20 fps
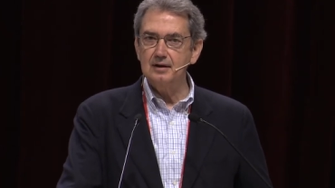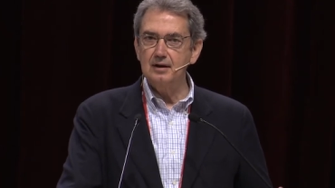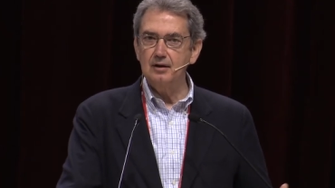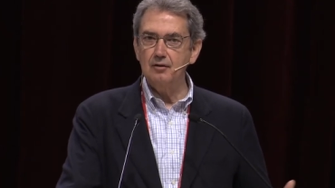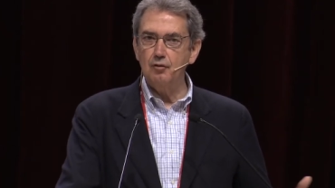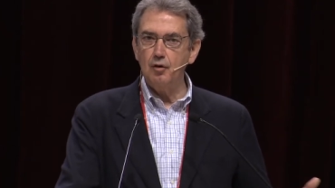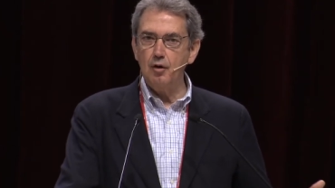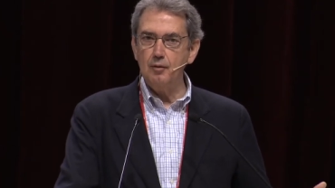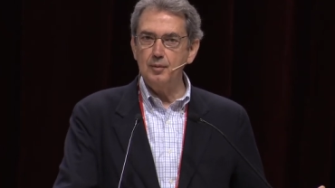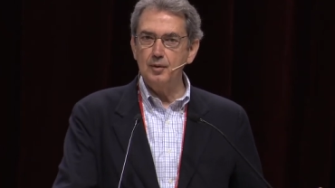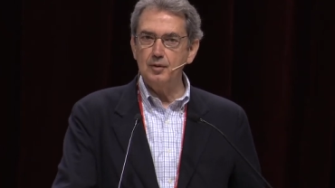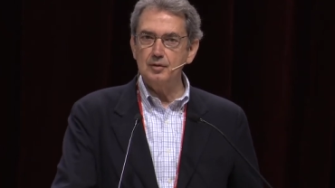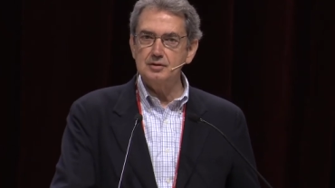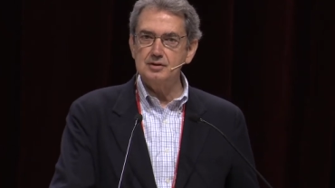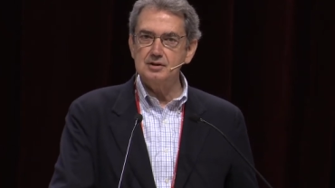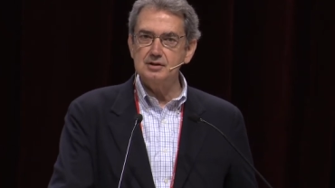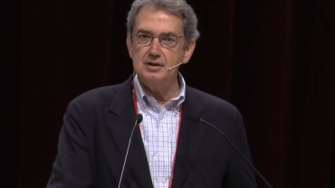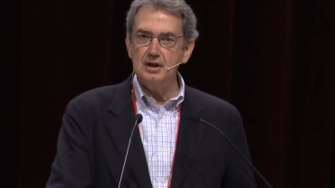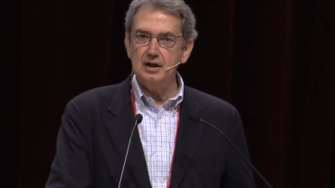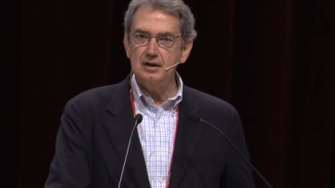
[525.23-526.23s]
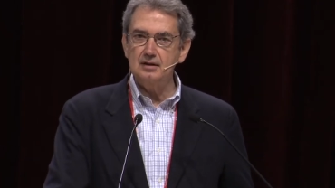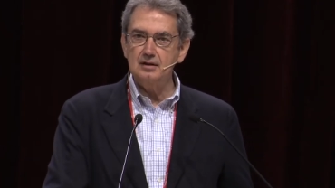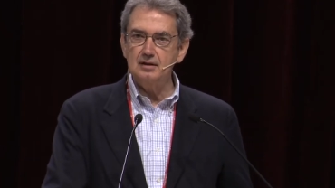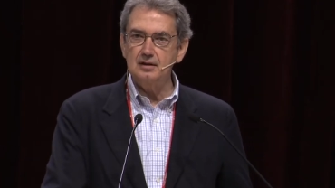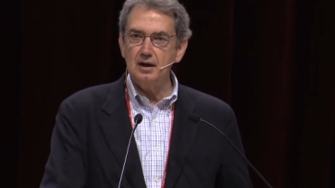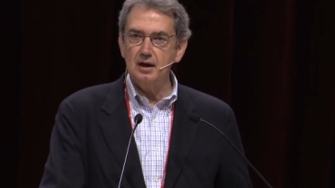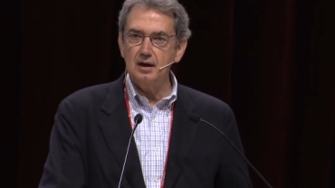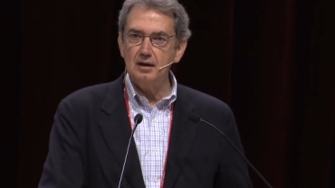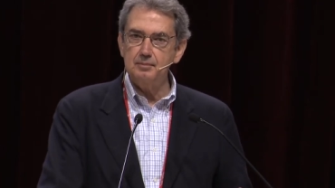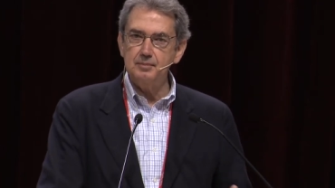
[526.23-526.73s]
robots
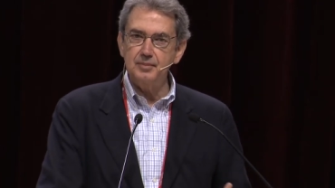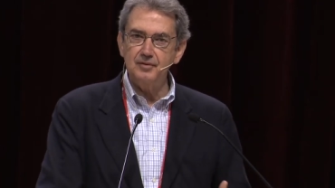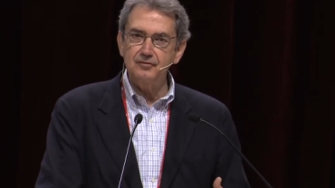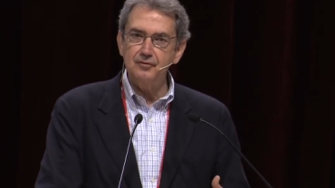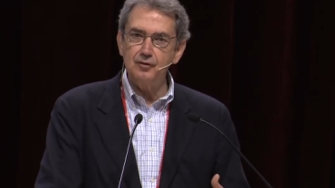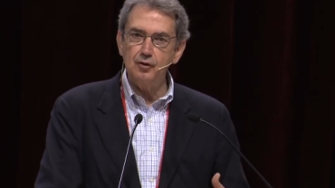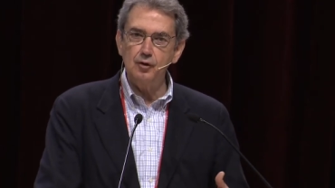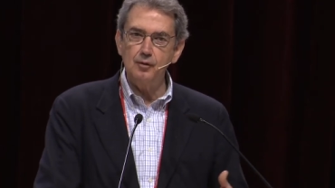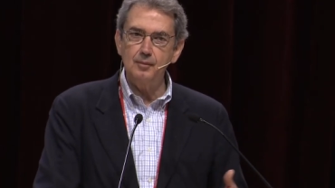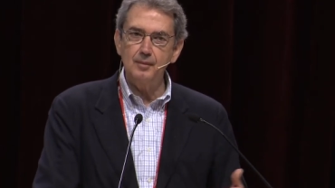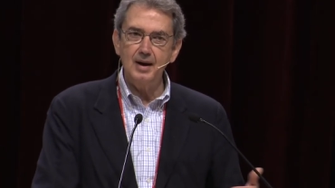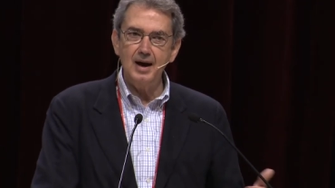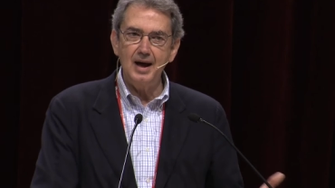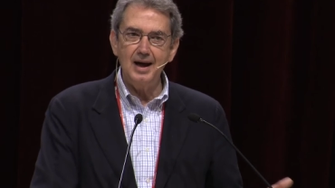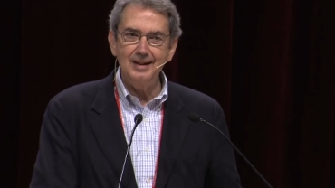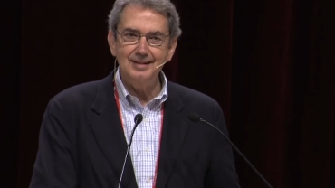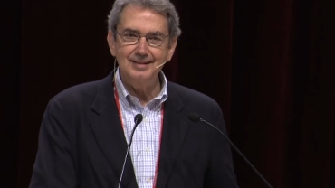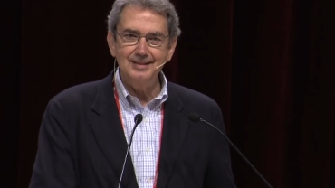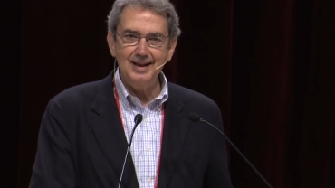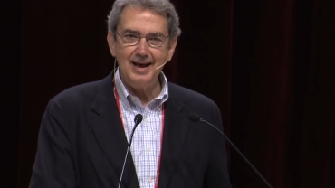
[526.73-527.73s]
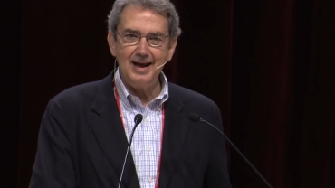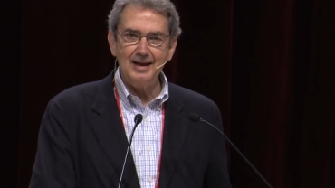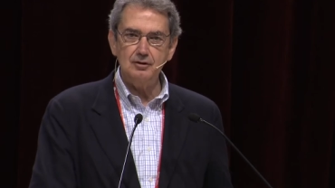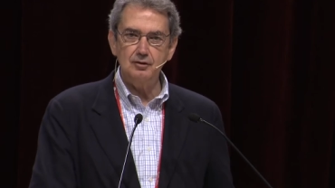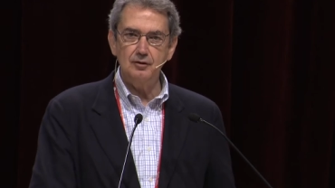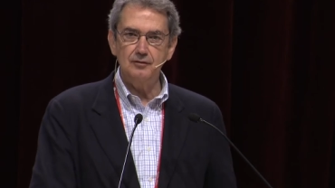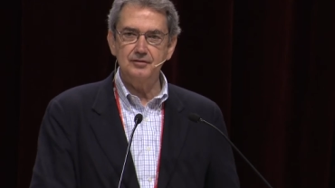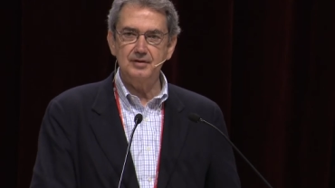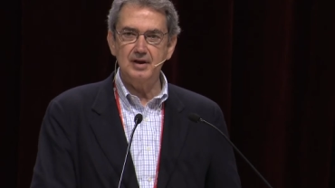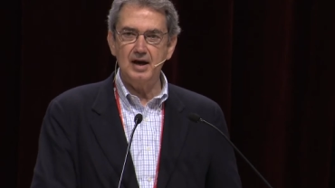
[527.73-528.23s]
that perform a lot
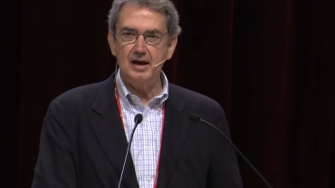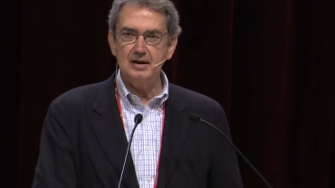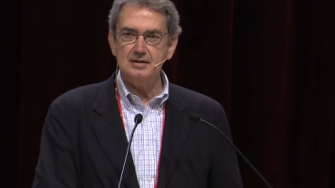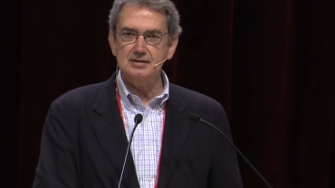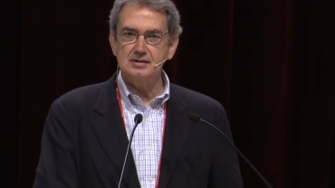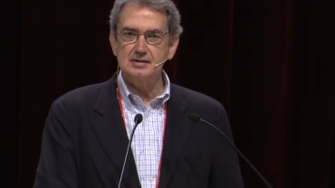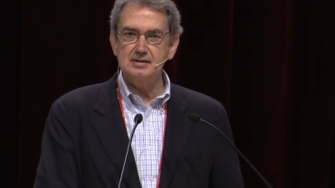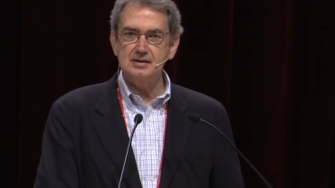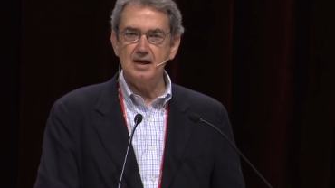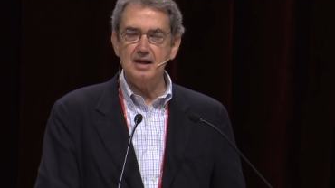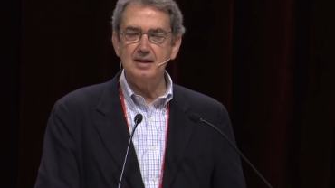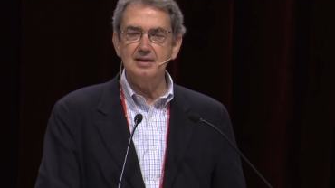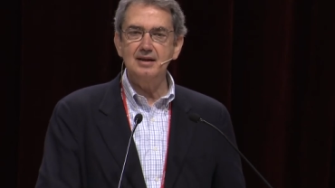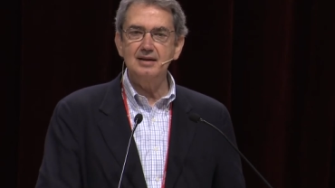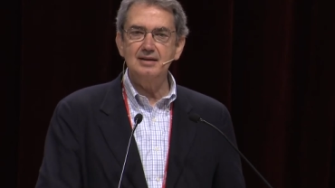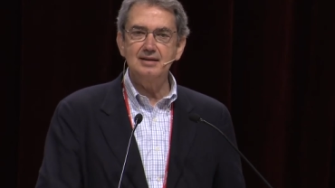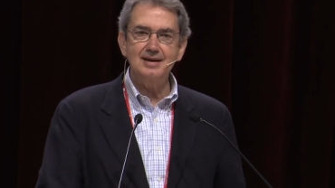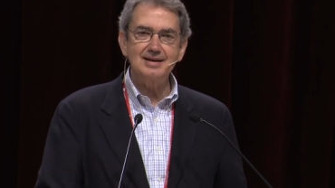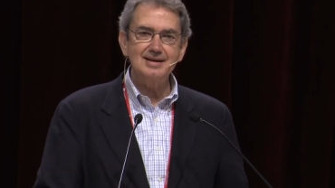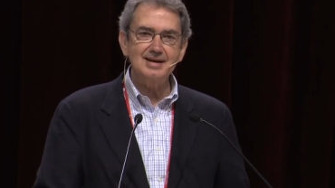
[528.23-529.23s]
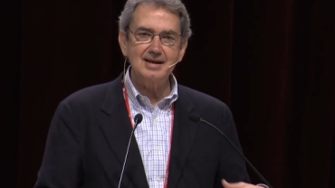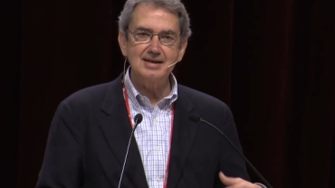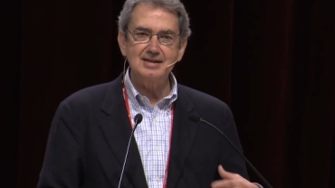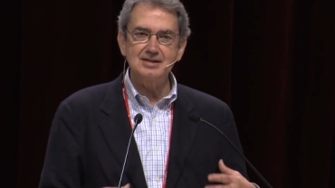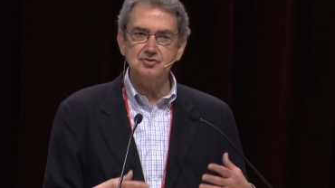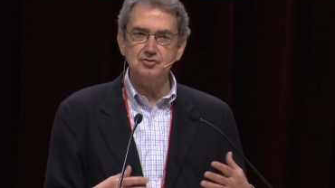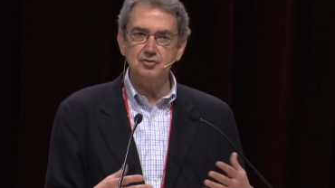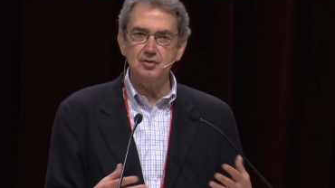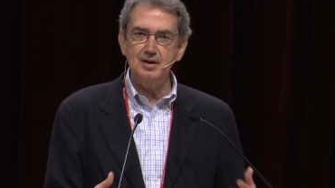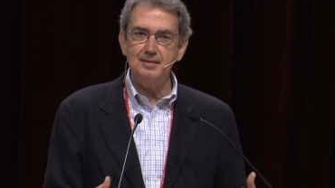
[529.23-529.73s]
of tasks and that are
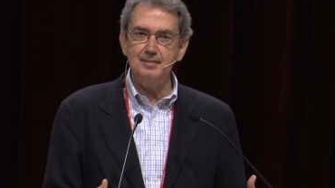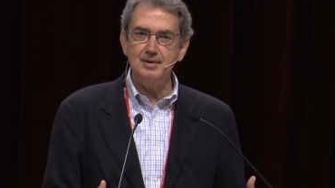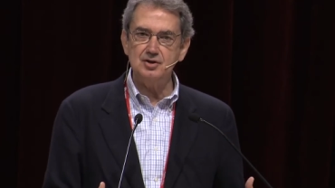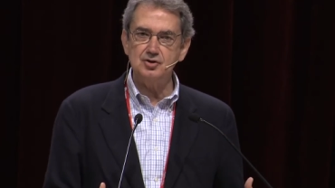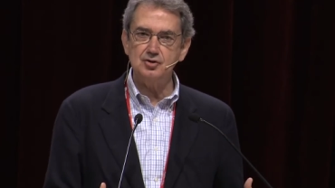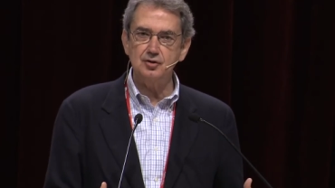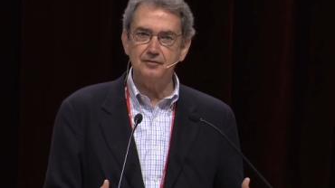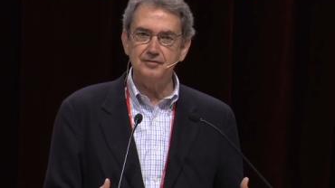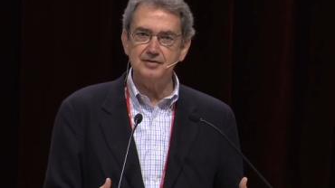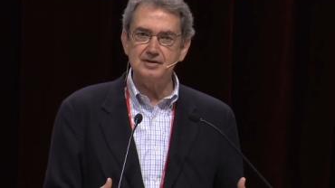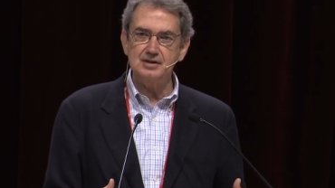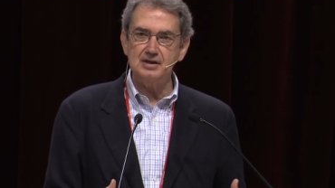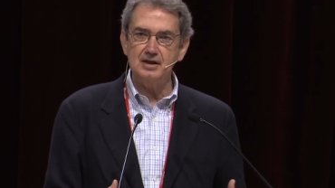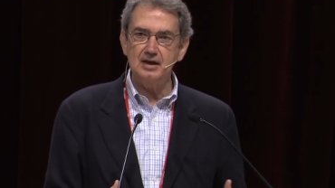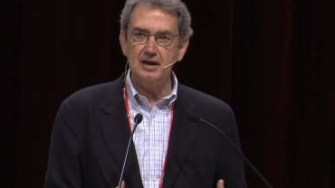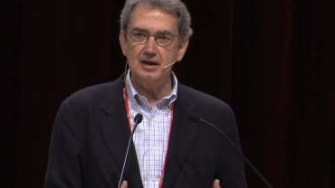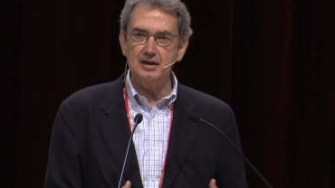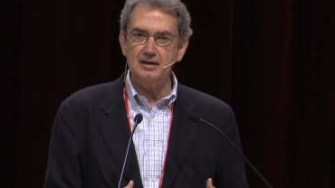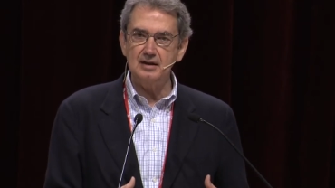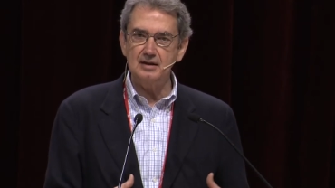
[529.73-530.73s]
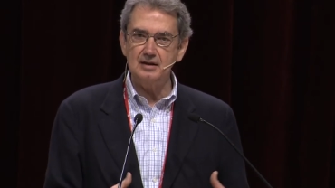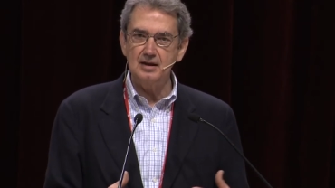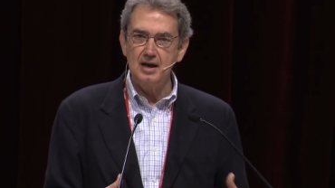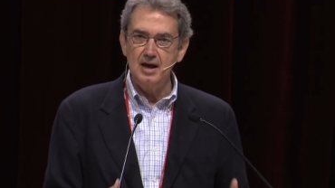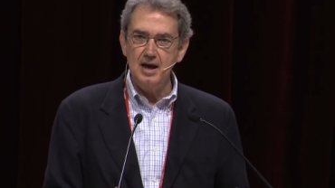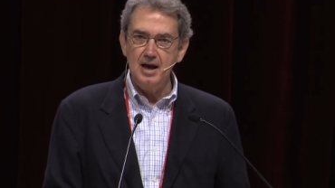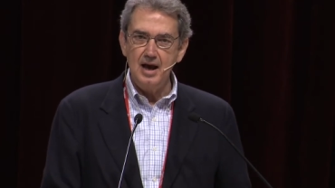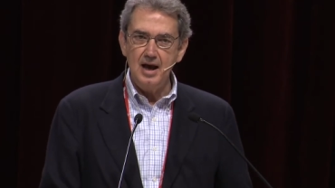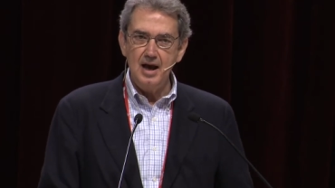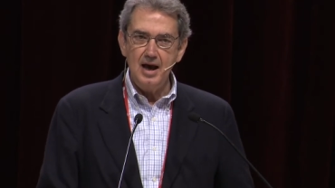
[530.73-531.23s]
extremely sophisticated
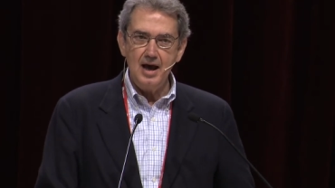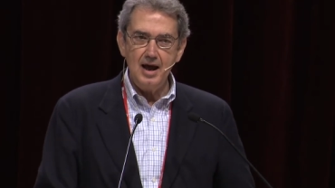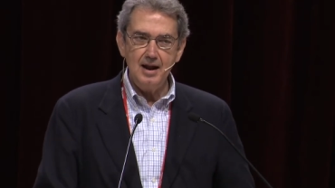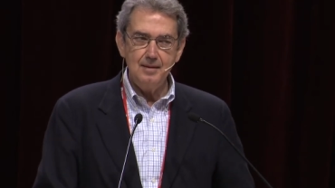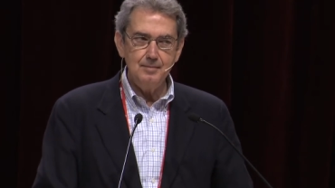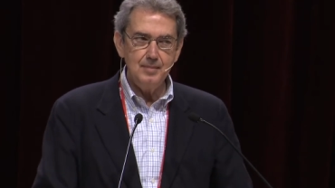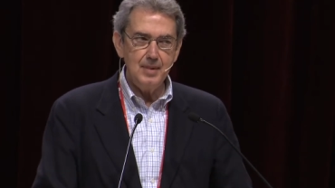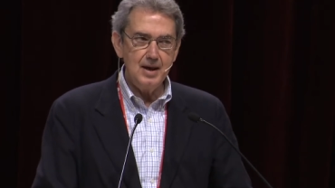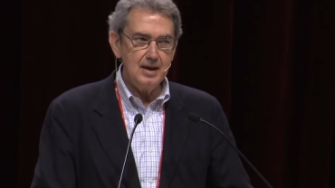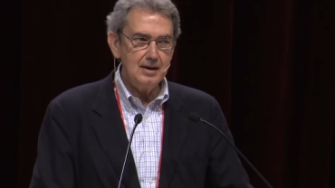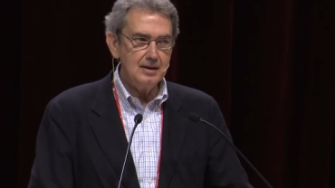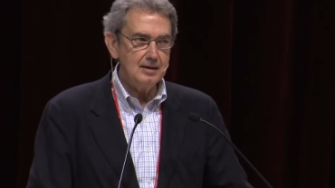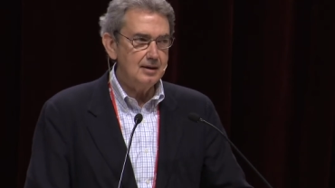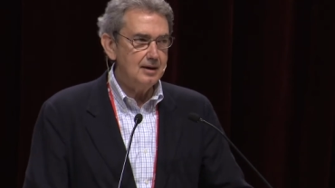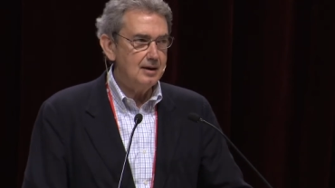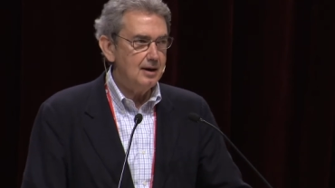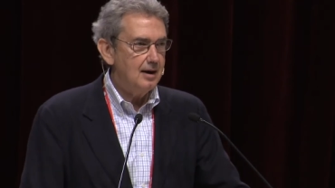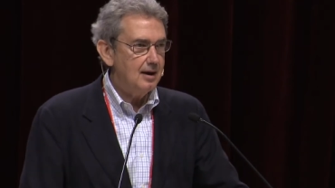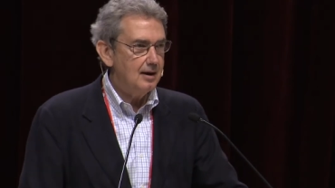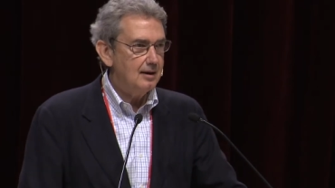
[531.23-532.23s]
and make uh,